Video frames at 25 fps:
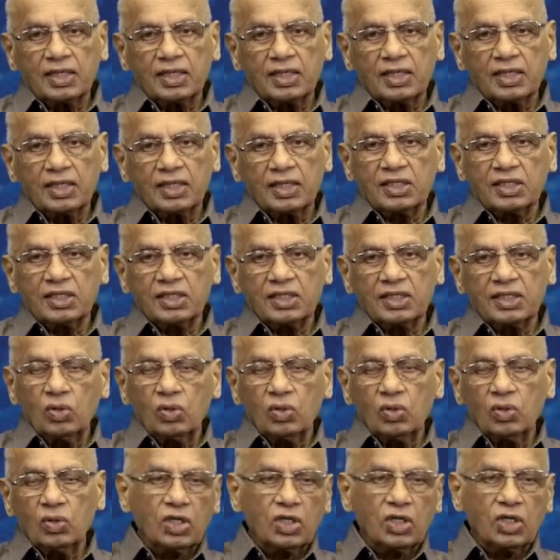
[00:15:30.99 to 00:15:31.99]
And that they
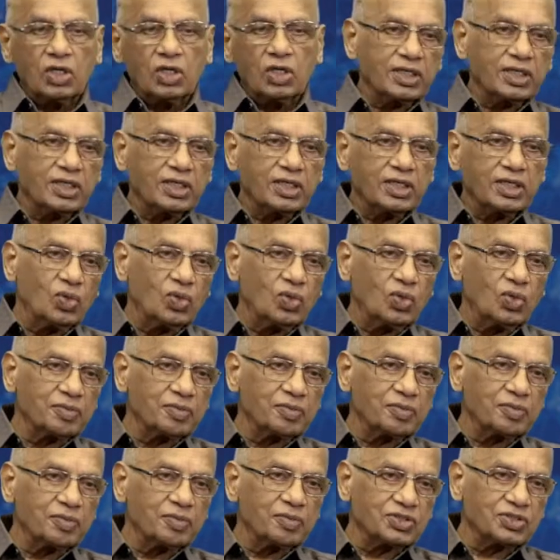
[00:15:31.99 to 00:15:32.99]
were only slaughtering
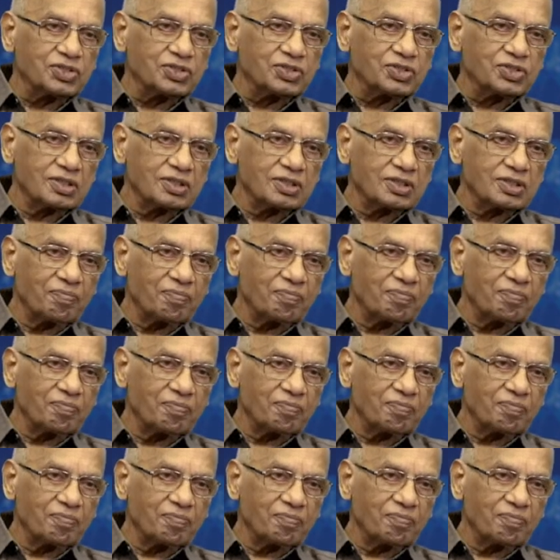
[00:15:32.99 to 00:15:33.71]
200 pigs.